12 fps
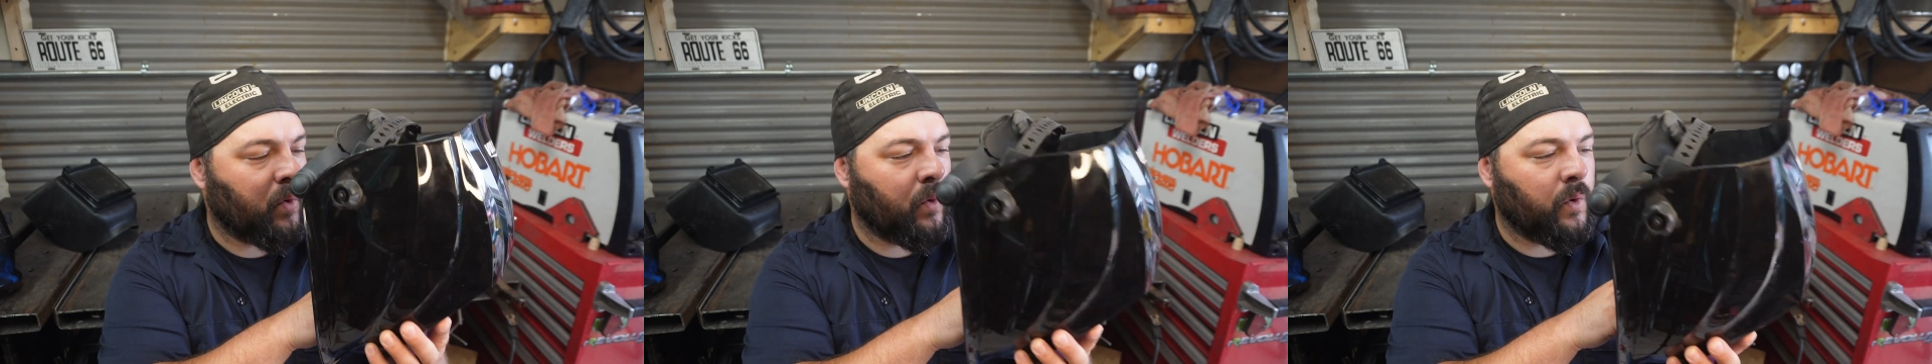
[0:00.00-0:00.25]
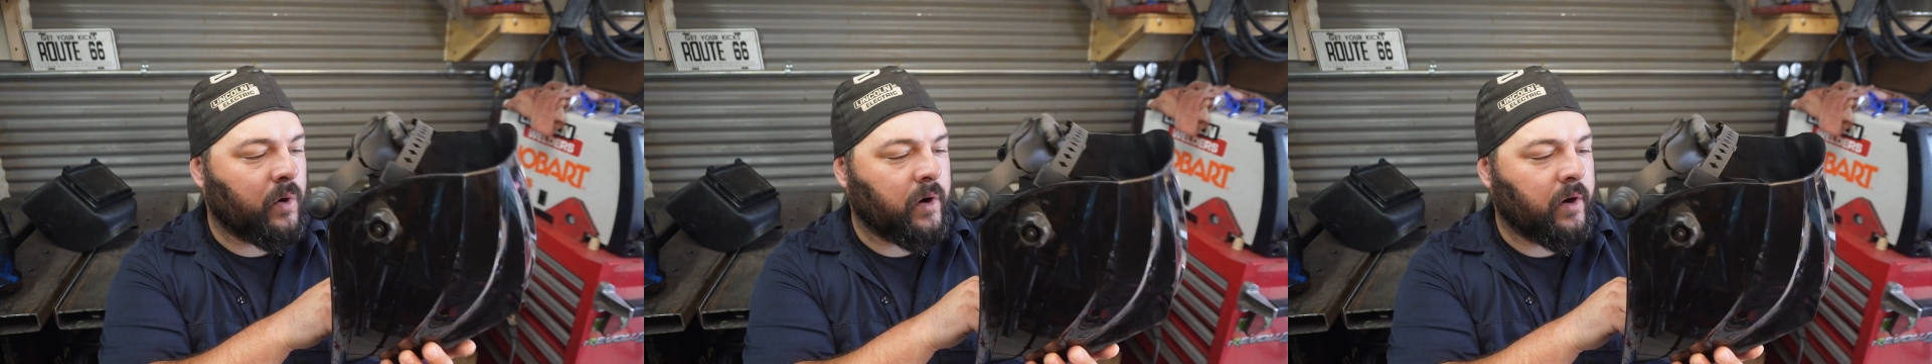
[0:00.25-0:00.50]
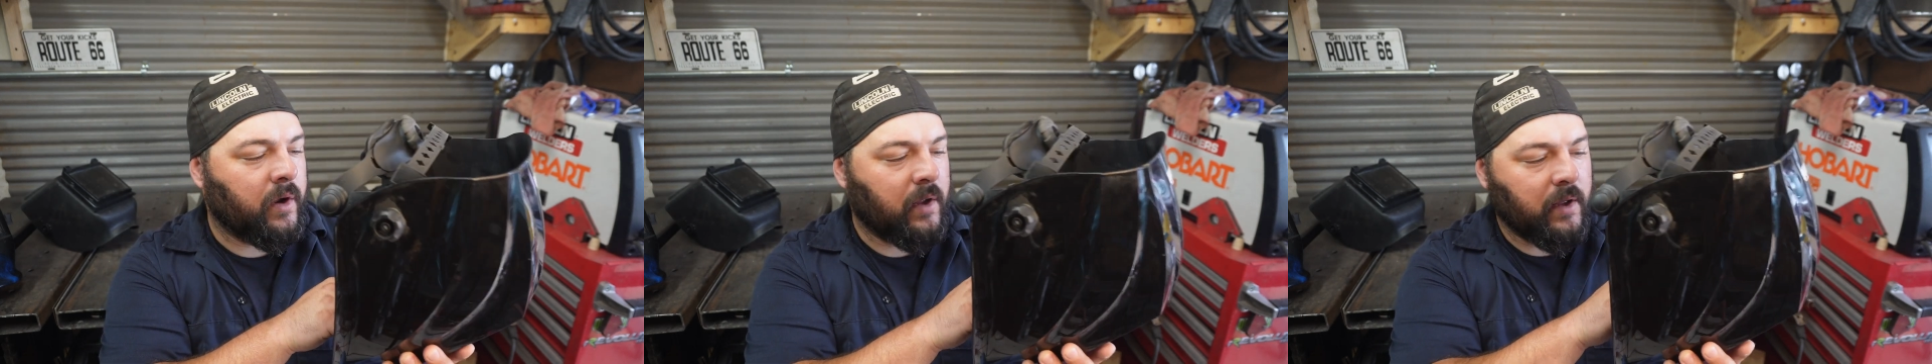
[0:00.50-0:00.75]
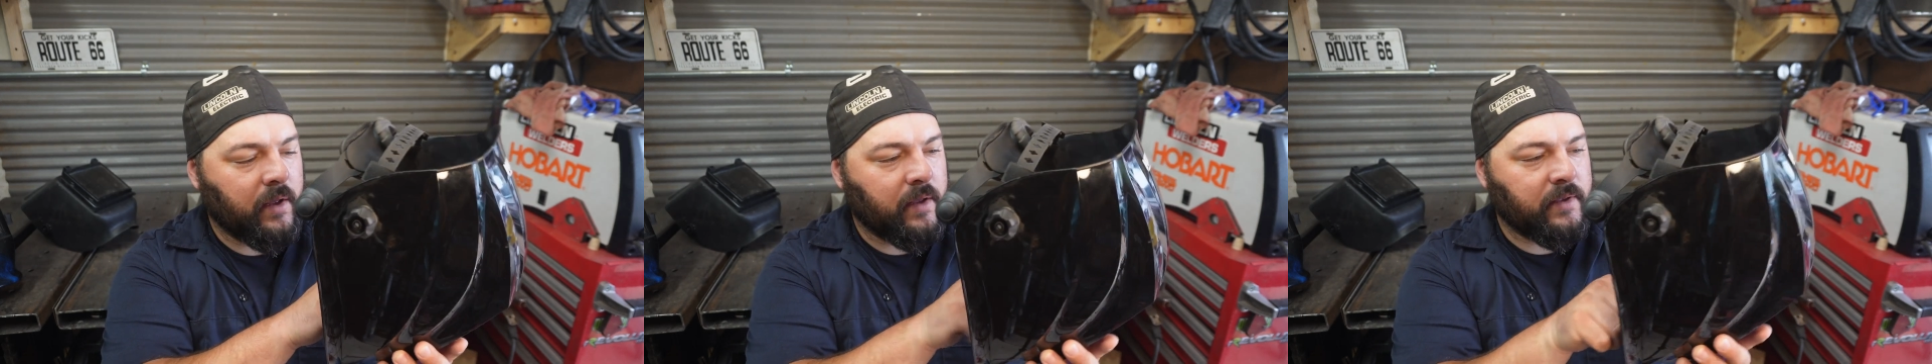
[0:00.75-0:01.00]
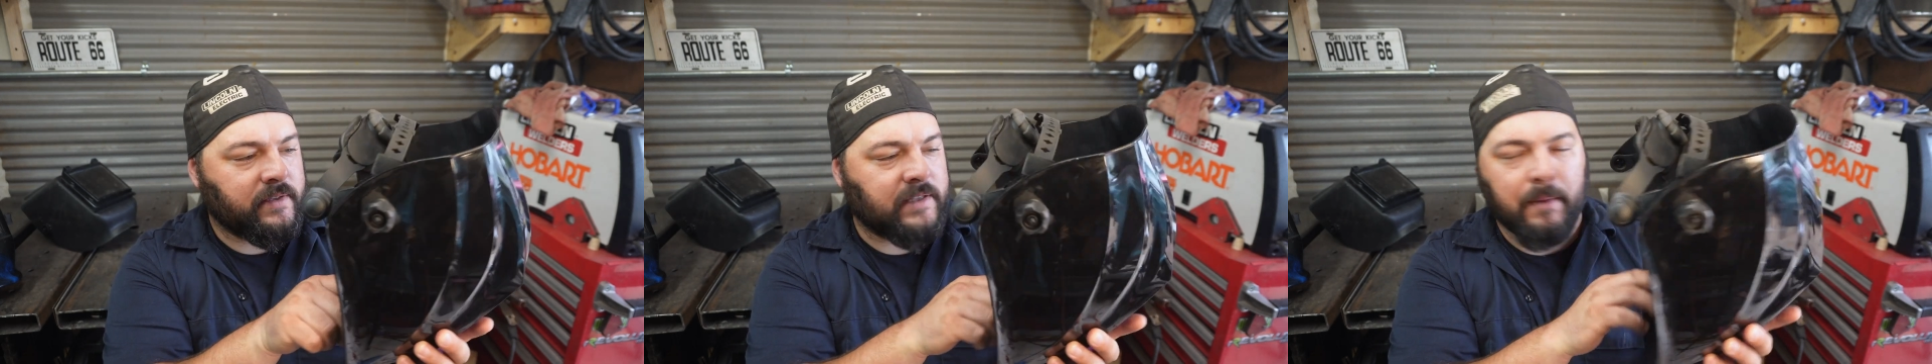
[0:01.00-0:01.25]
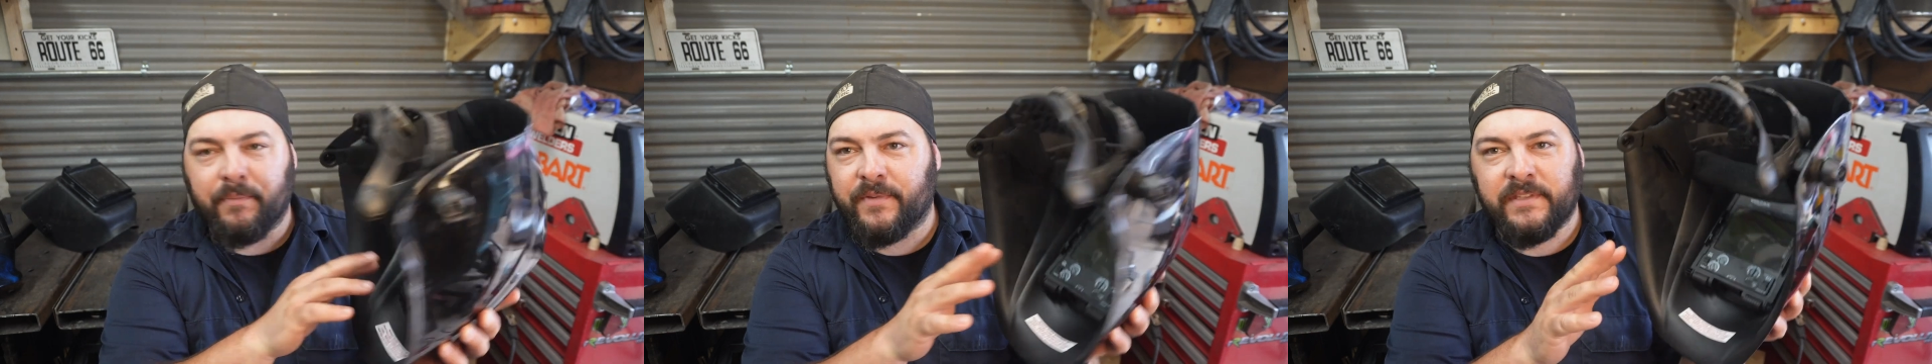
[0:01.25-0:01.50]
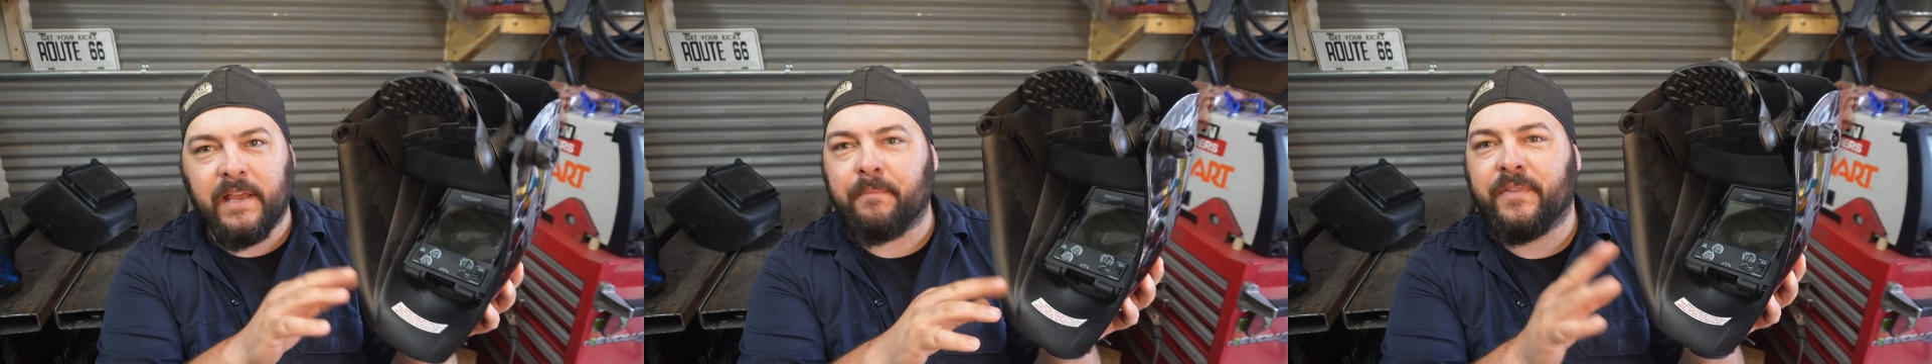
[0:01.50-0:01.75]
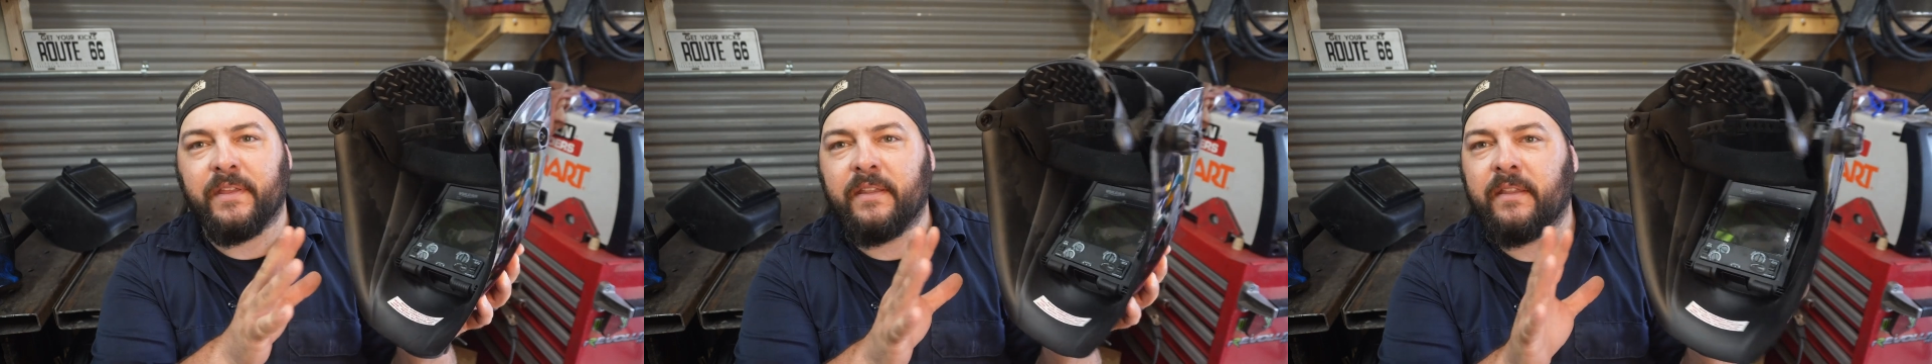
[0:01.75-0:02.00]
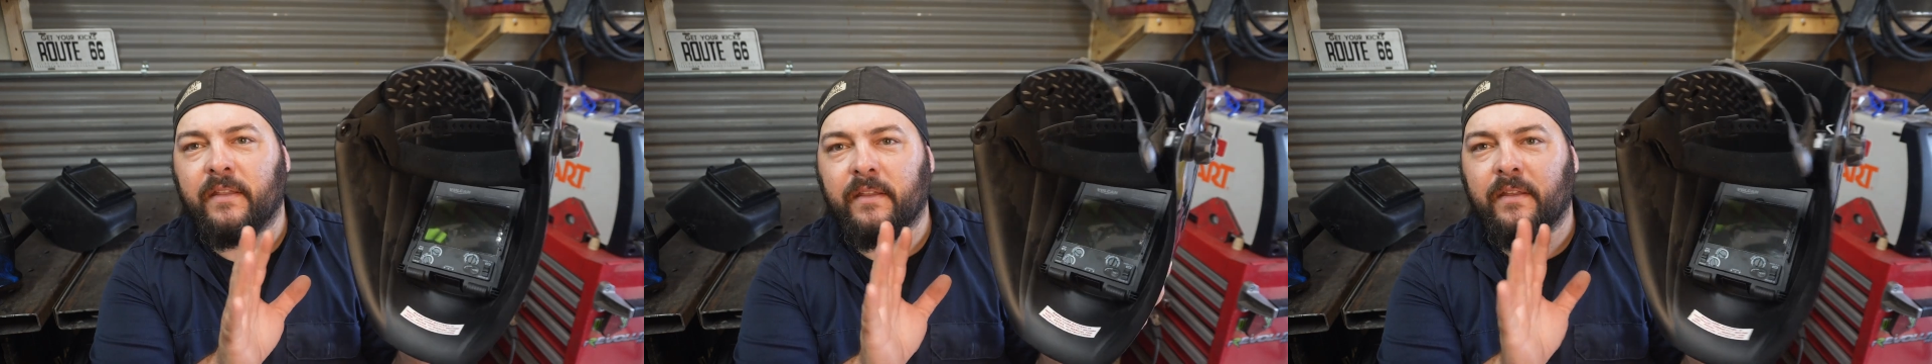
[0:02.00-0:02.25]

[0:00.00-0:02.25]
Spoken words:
or something